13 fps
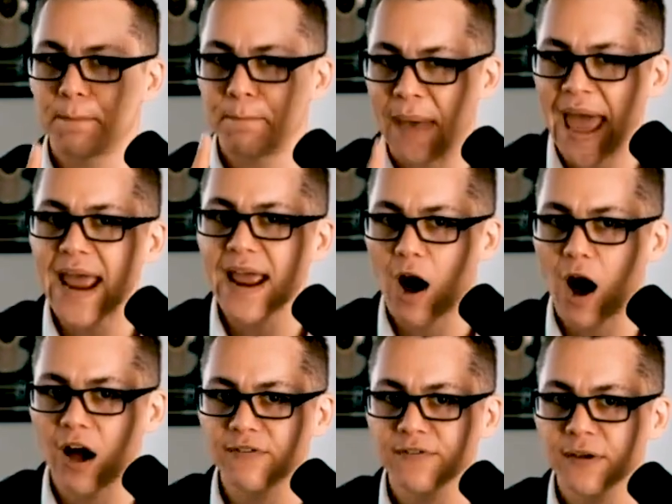
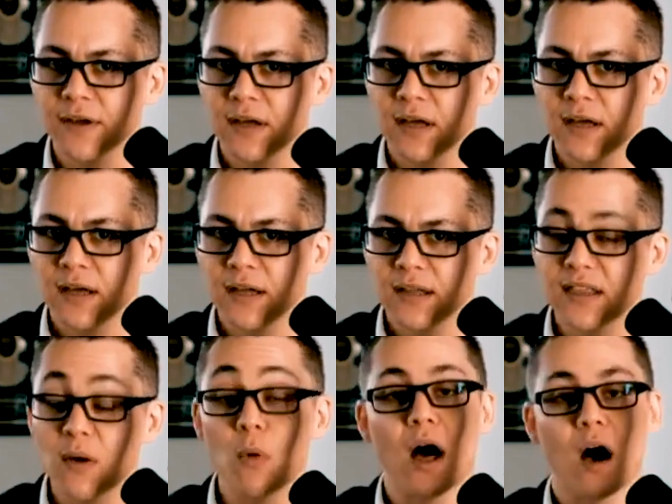payoff
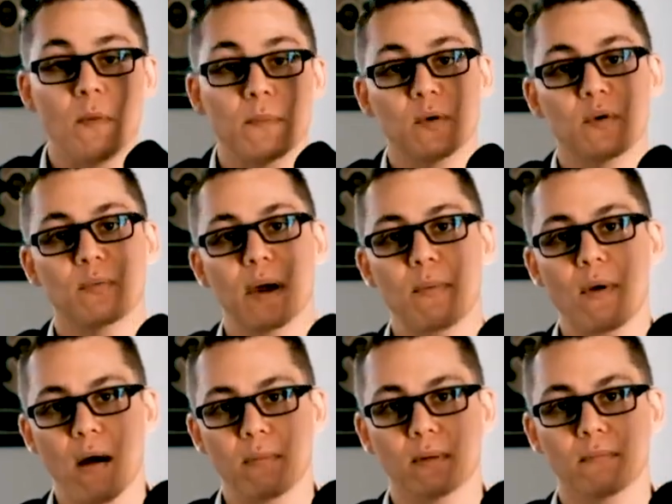that will help me with my problem.